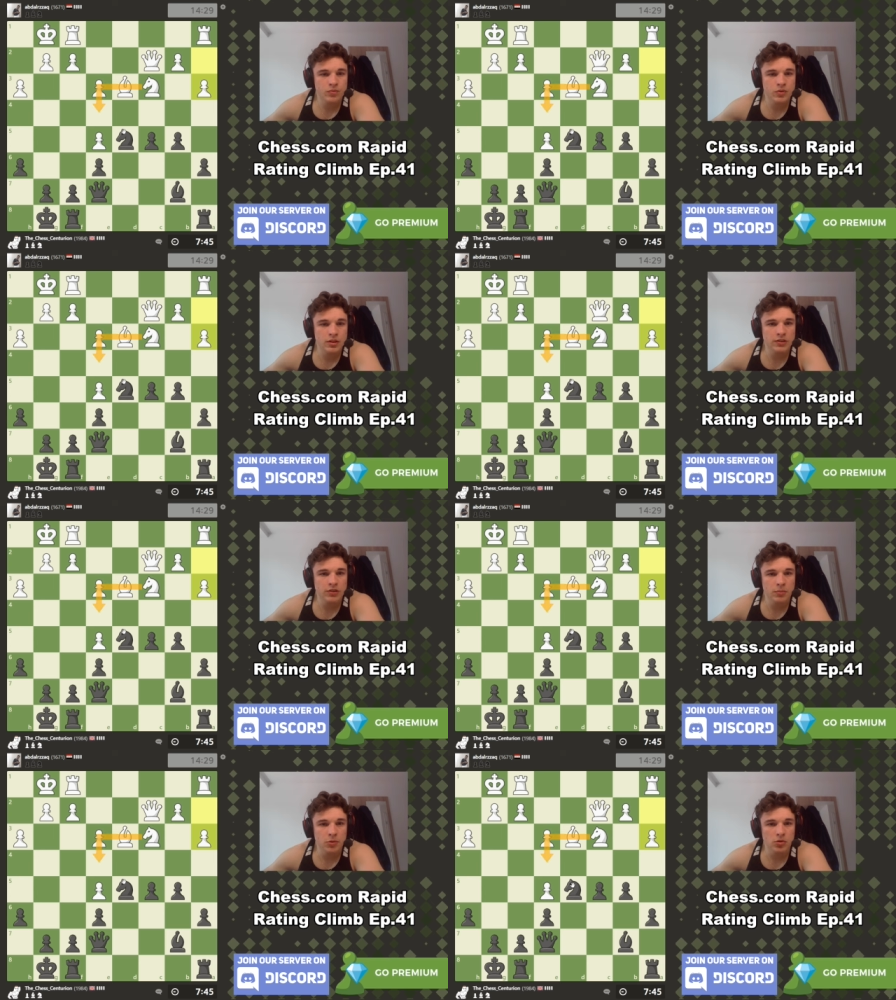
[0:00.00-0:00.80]
This is
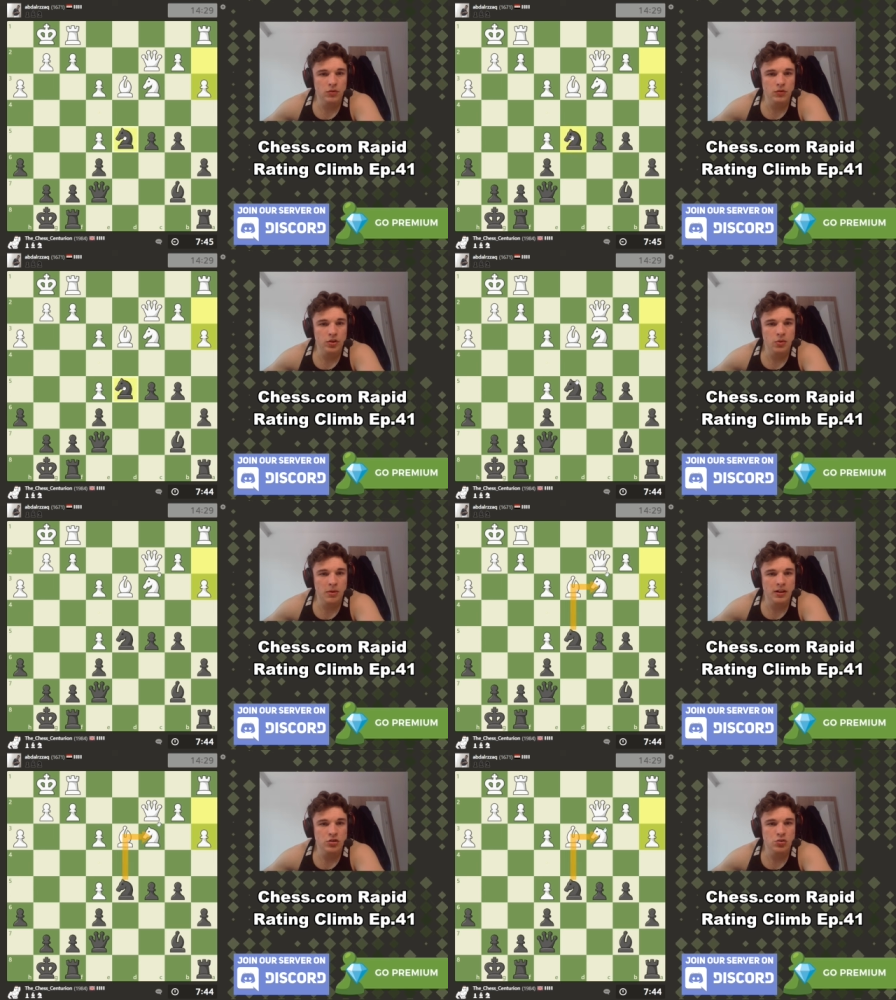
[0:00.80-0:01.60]
a move, so we
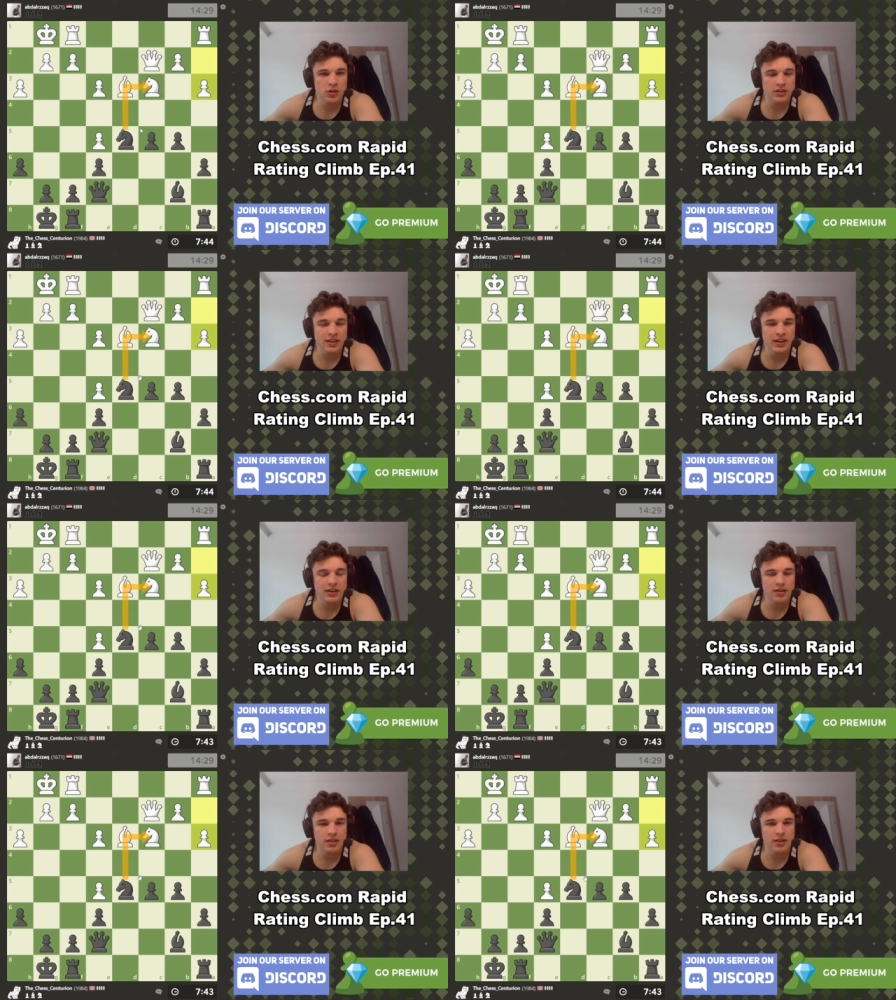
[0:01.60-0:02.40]
might just want to
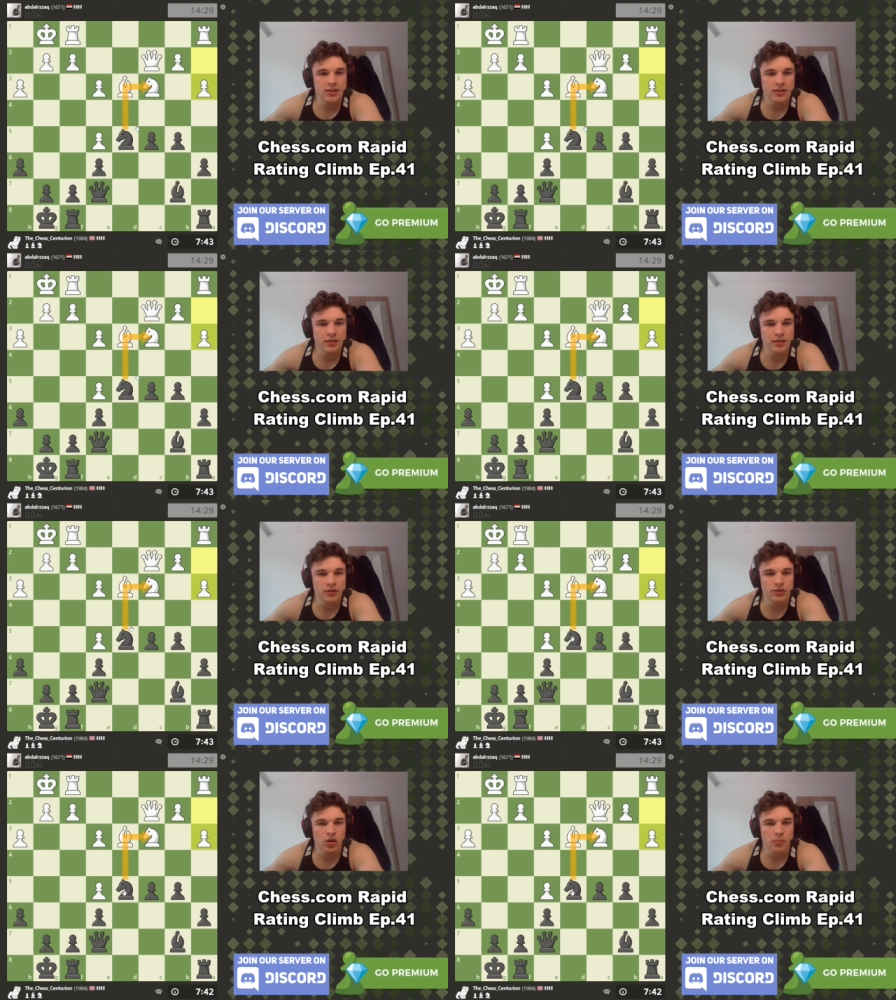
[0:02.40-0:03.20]
take this to
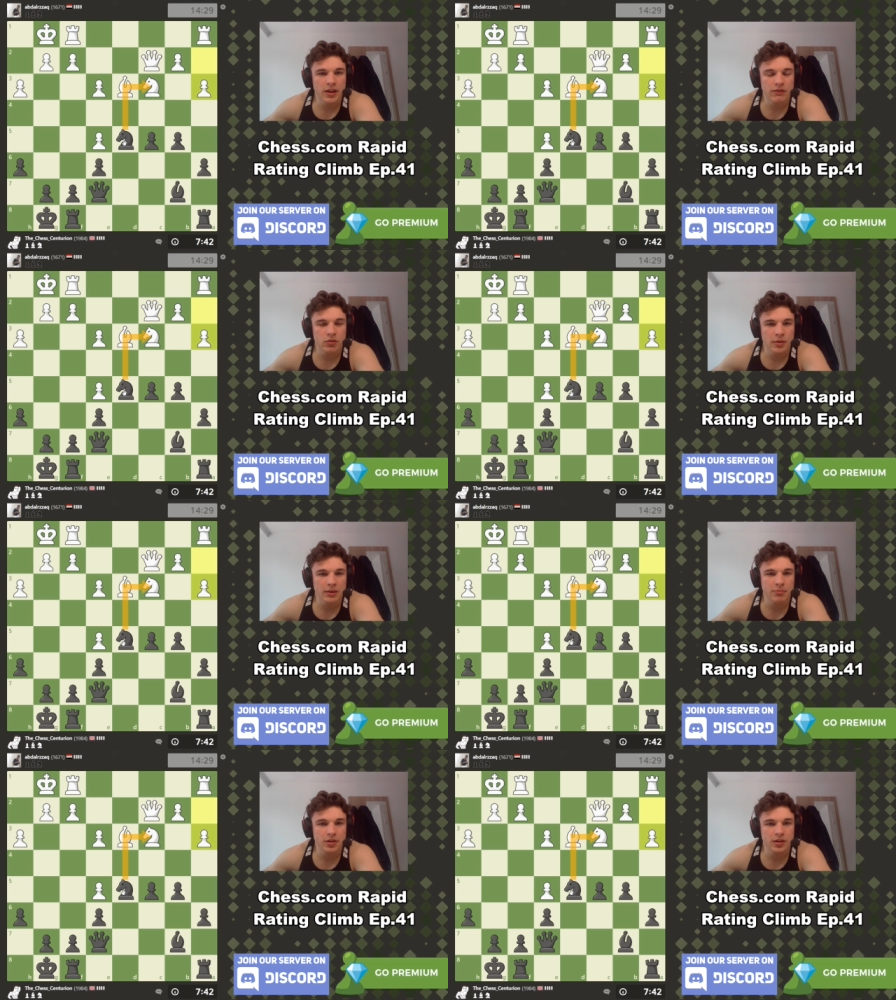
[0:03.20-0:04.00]
stop that from
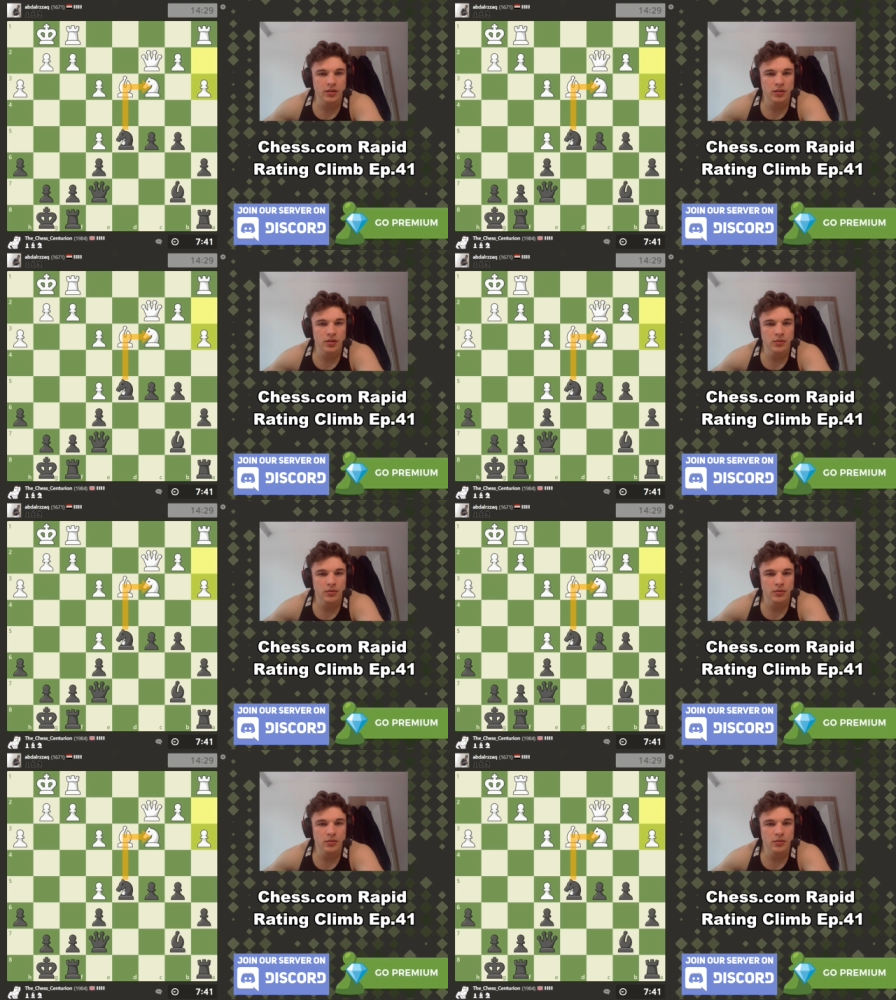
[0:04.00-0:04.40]
happening.